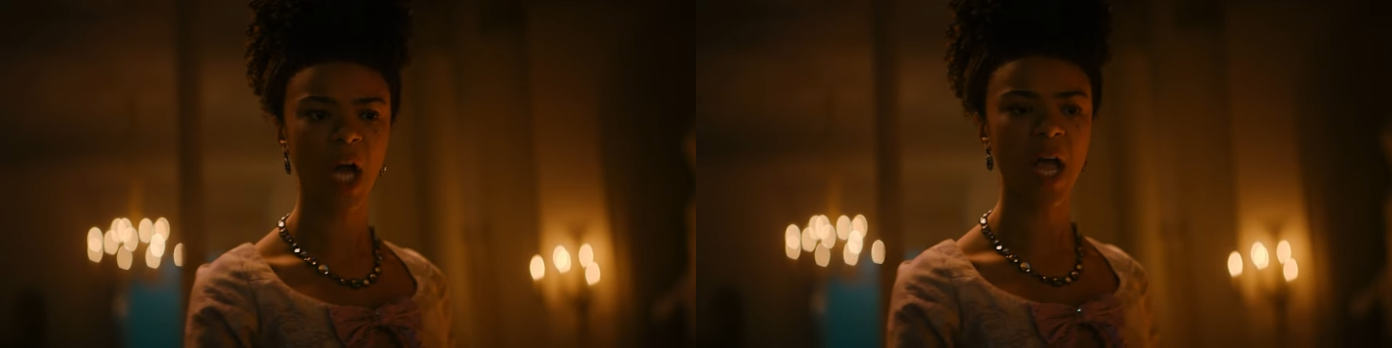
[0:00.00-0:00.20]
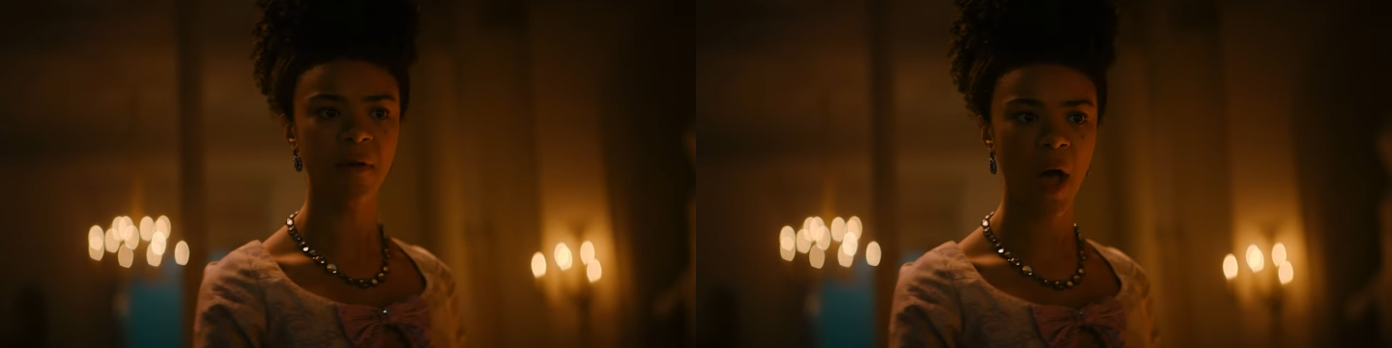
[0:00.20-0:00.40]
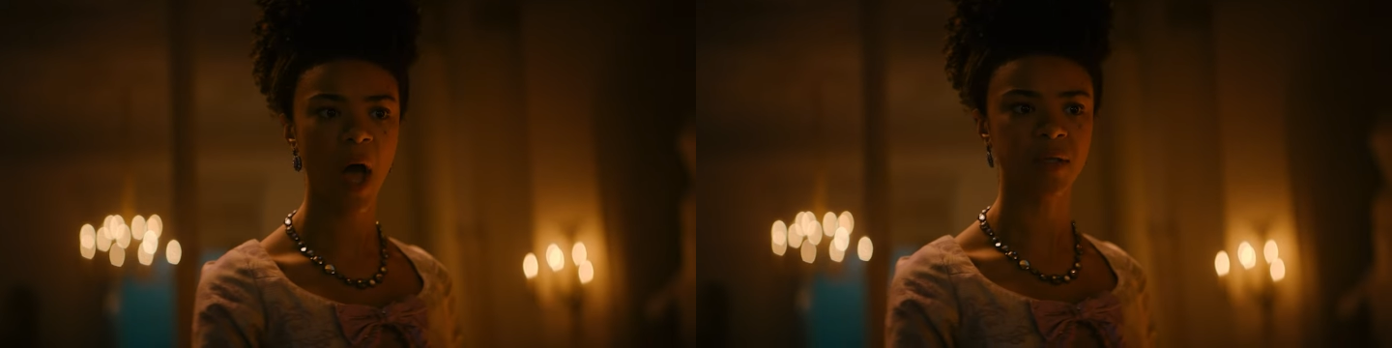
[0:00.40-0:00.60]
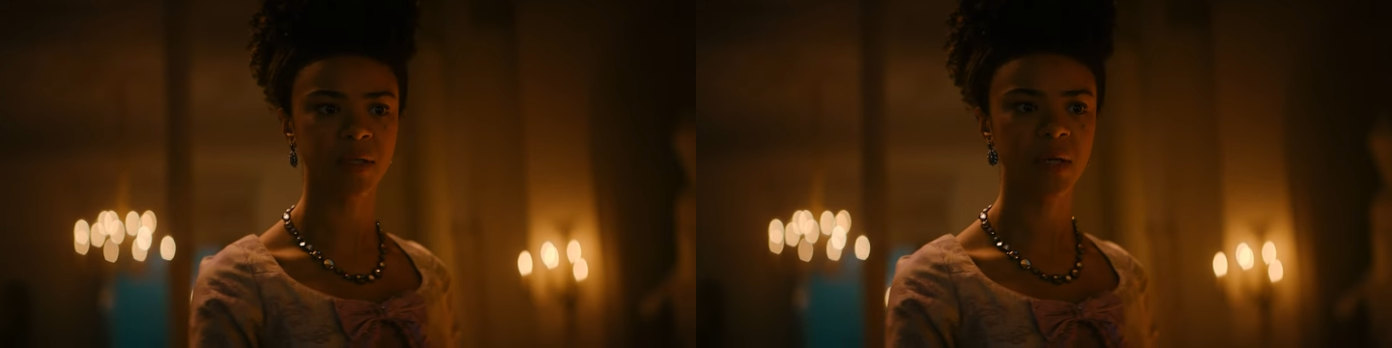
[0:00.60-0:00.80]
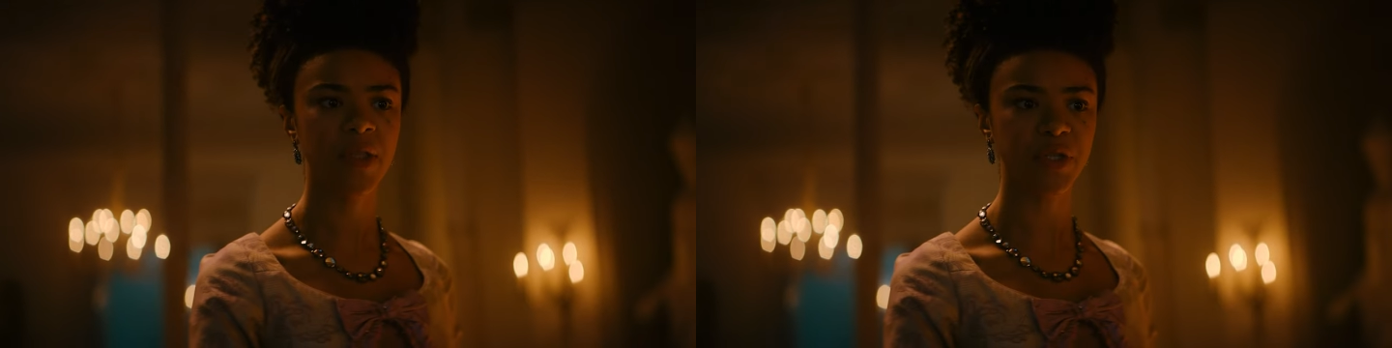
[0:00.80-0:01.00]
I have
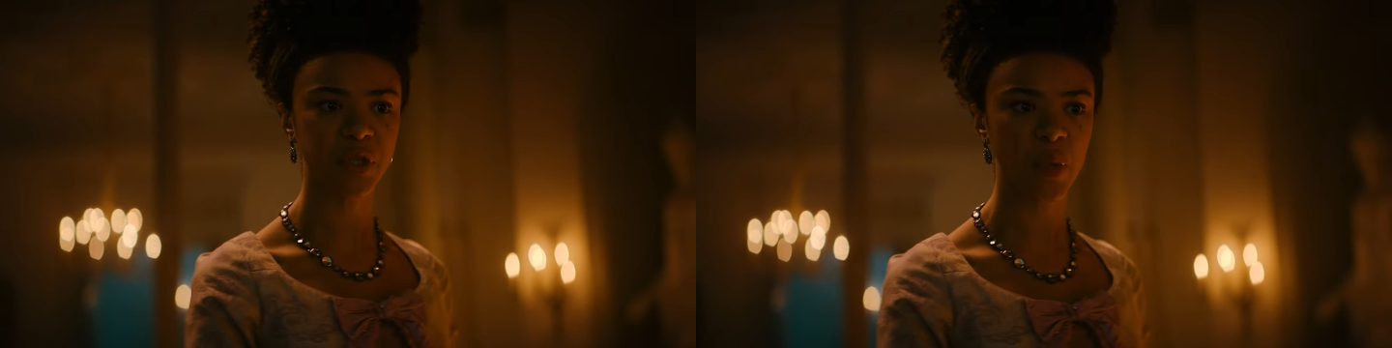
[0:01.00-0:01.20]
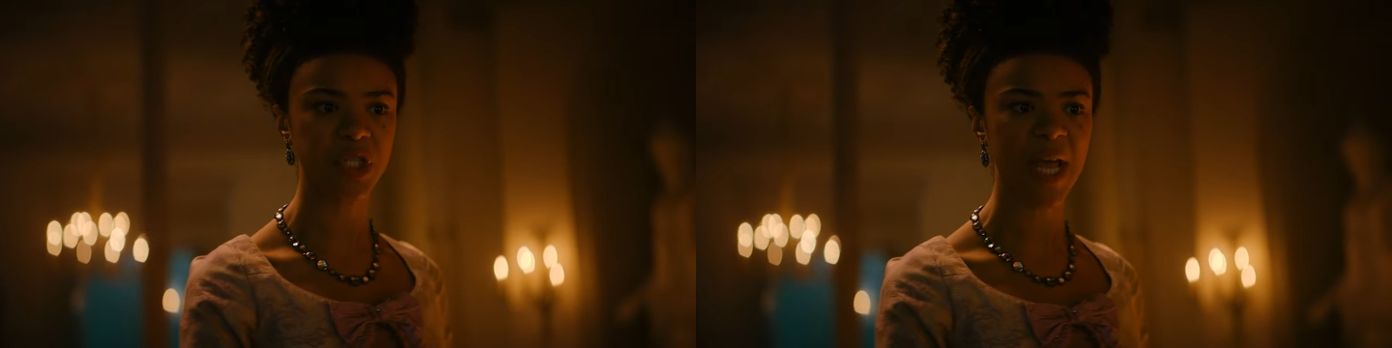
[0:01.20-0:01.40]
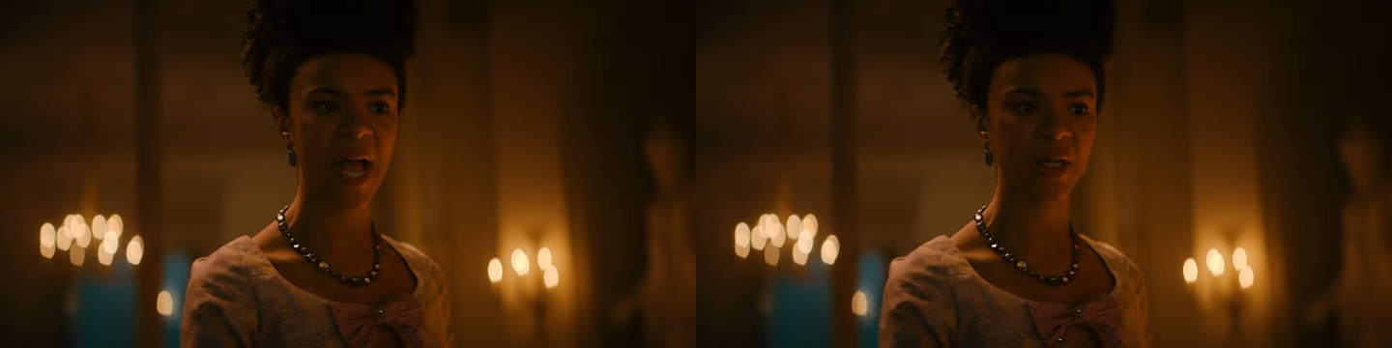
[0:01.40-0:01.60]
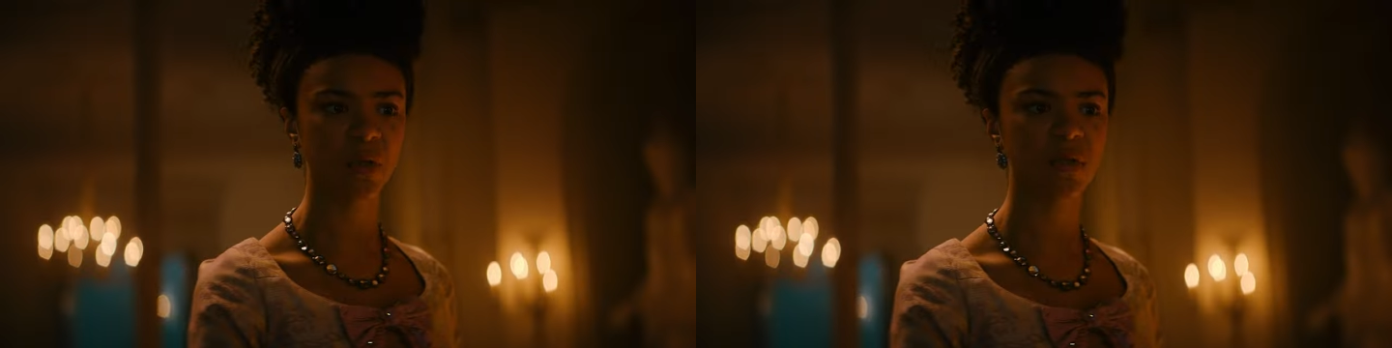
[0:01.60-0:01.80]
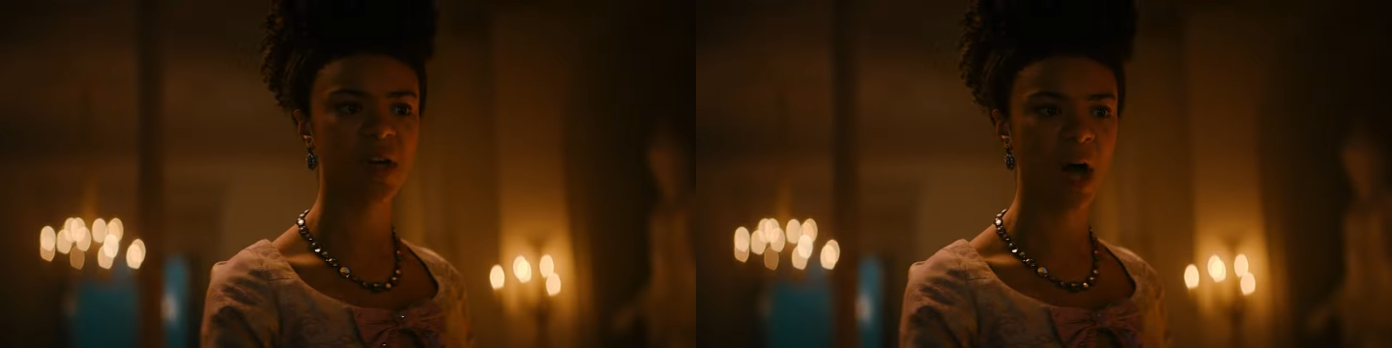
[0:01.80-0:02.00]
heard that you wish I had
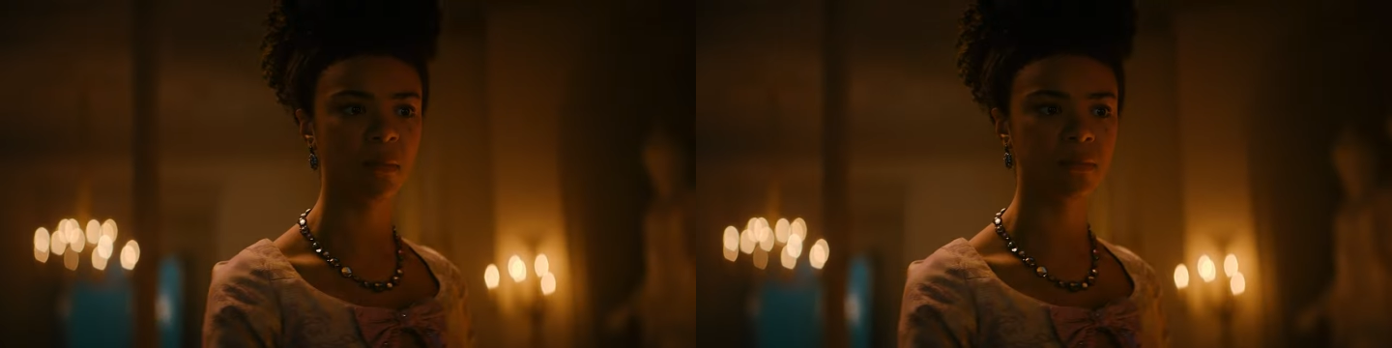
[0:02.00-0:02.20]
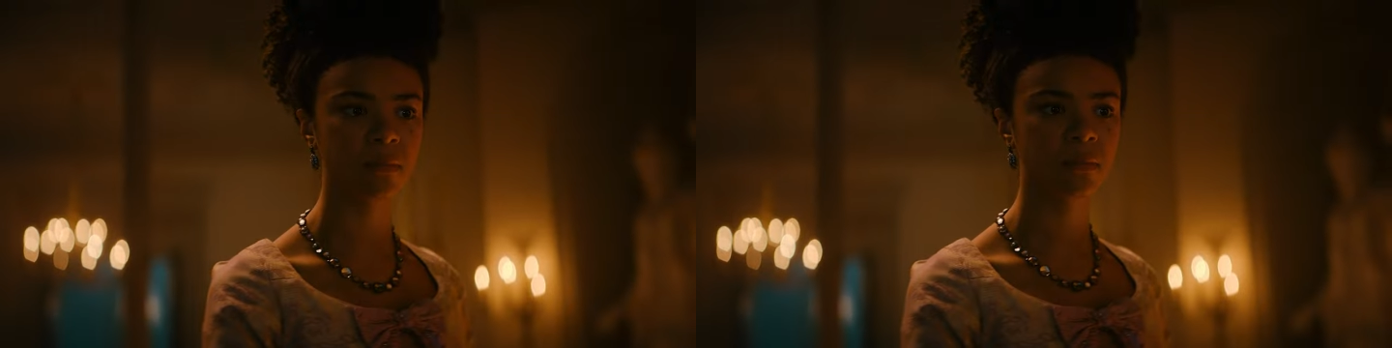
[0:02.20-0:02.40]
not come.